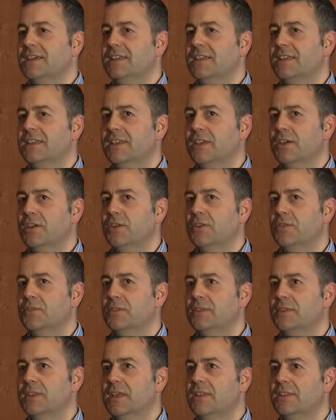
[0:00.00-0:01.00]
you know,
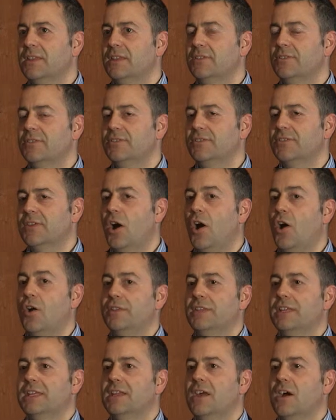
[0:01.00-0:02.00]
there just
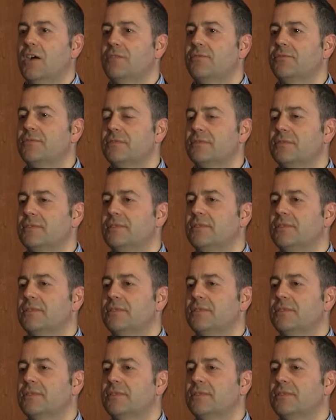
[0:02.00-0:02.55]
aren't enough